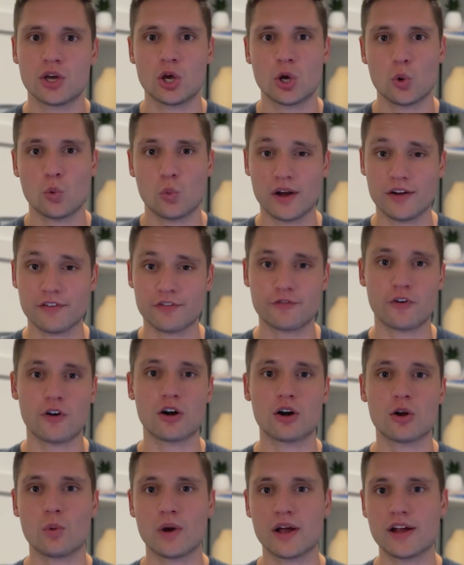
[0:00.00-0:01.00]
when far
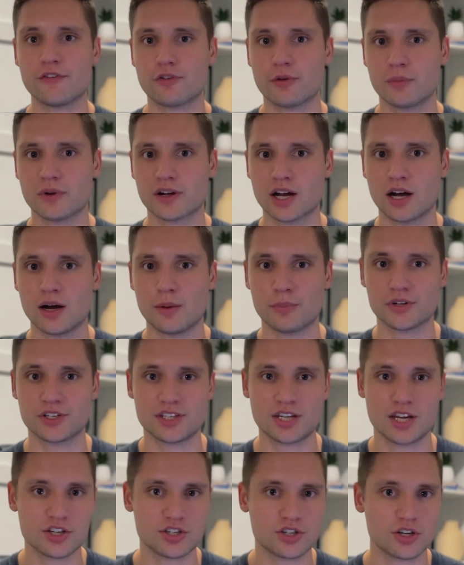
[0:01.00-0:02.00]
away from a
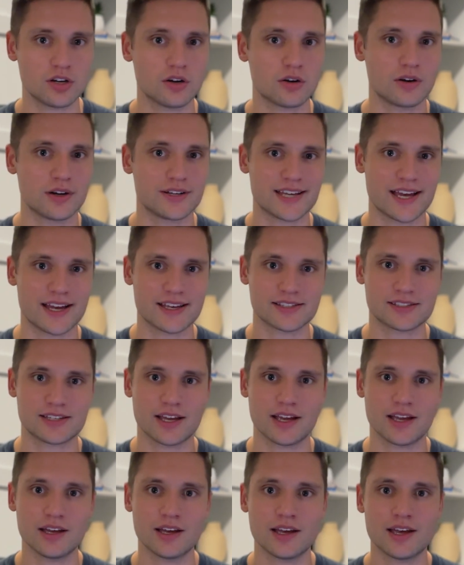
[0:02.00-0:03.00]
competition or a test
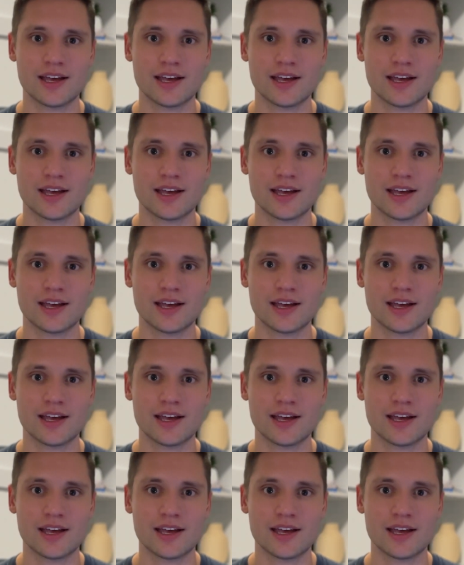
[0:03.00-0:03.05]
day,